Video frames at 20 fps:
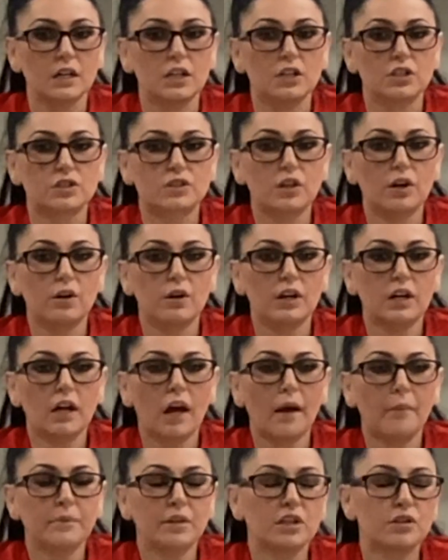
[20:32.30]
So,
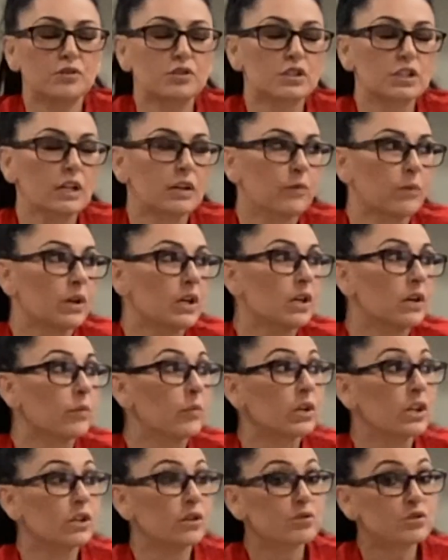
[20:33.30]
I mean, usually we
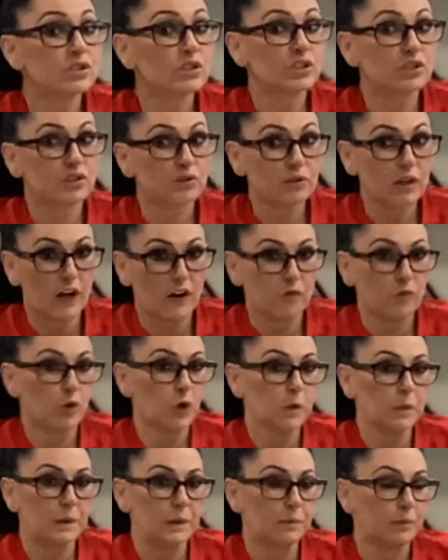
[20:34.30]
usually do have
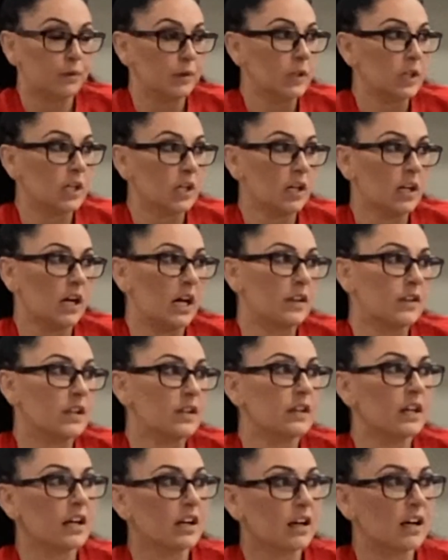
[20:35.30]
more people here, and
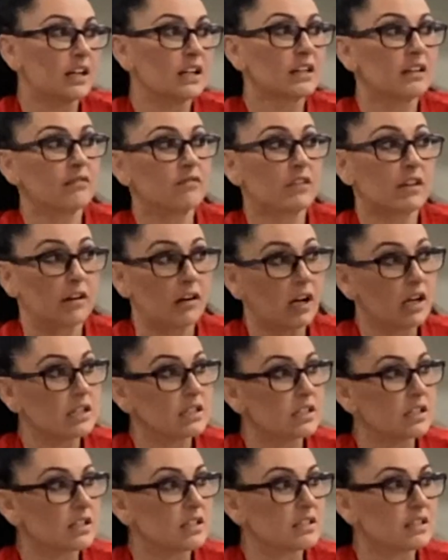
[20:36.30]
then they kind of give their
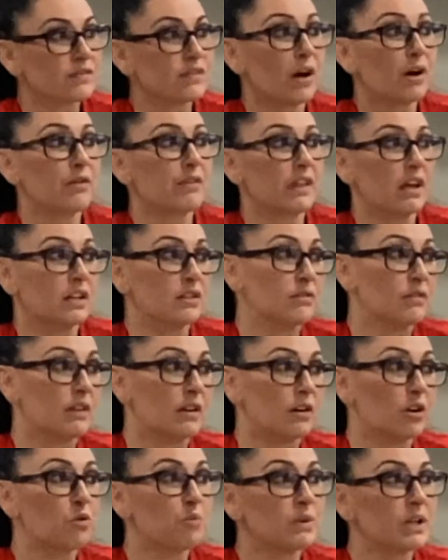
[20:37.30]
ideas of how they do
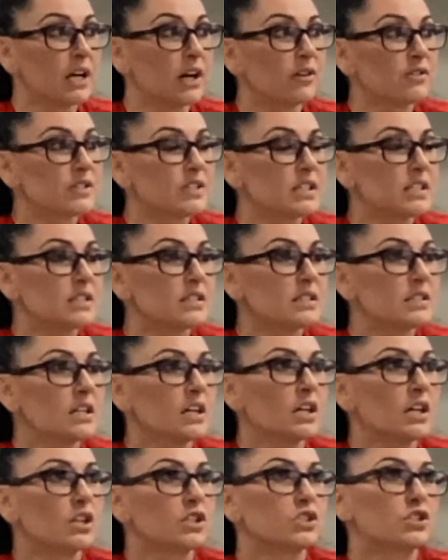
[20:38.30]
their open houses.
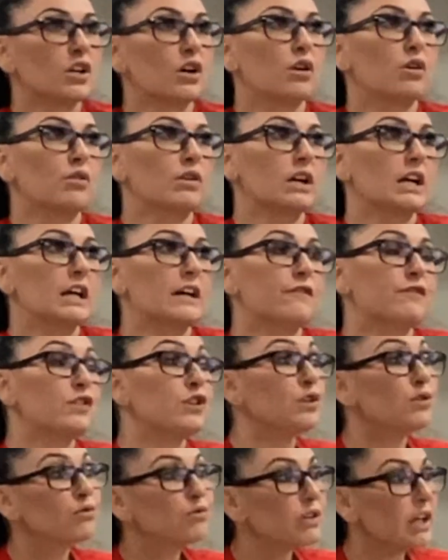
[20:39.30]
So if
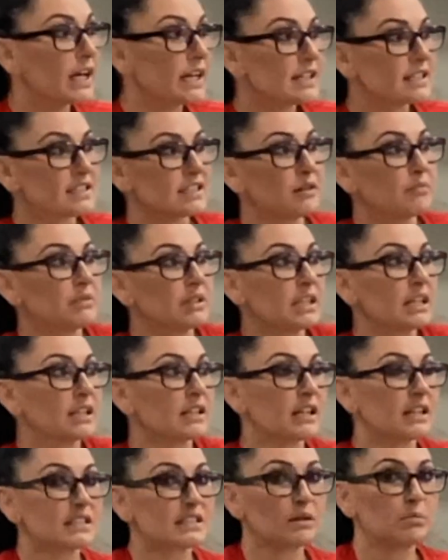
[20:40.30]
you like something
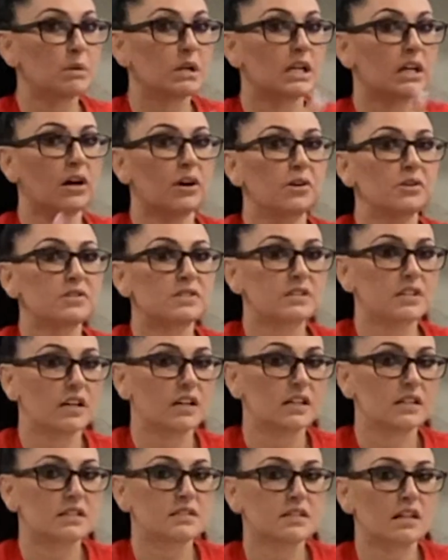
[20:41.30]
that somebody else
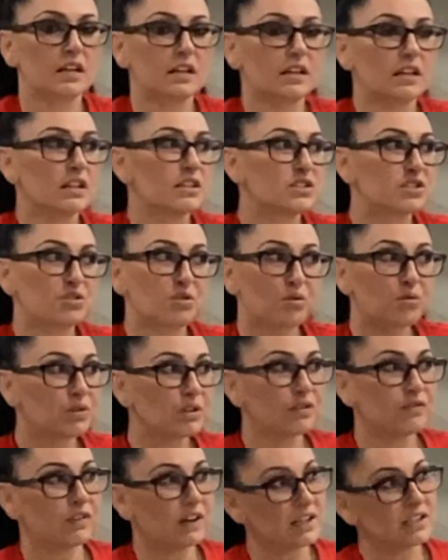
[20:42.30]
does, like, it's
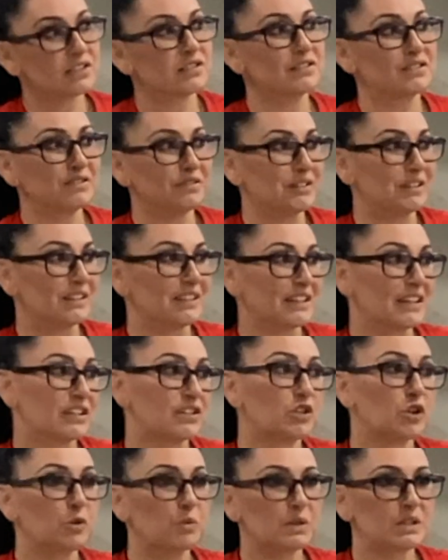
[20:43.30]
totally fine to do it. Like,
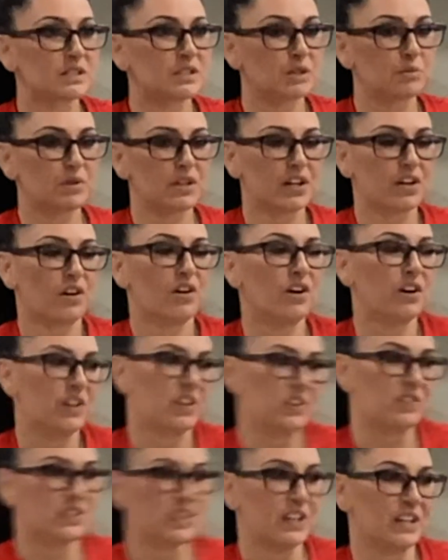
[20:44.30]
nobody's going to be like, wow,
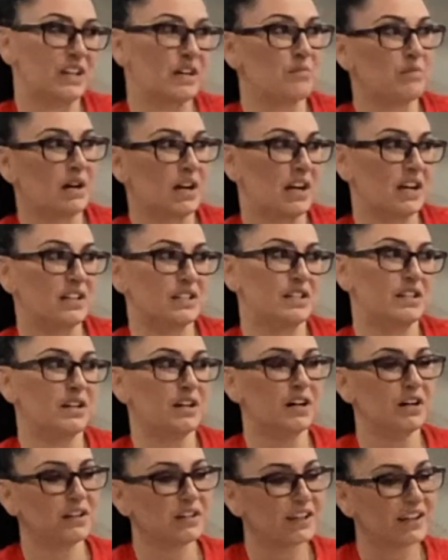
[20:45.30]
you're taking my
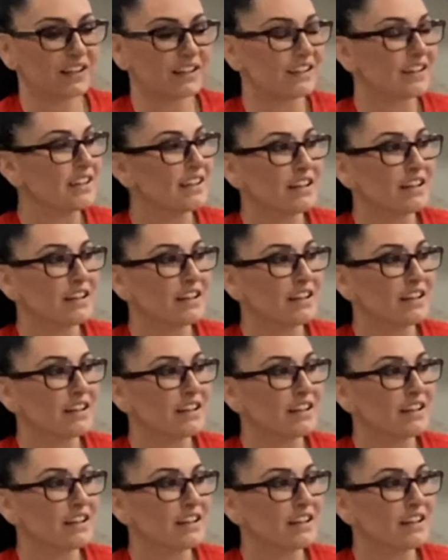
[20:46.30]
idea. Like,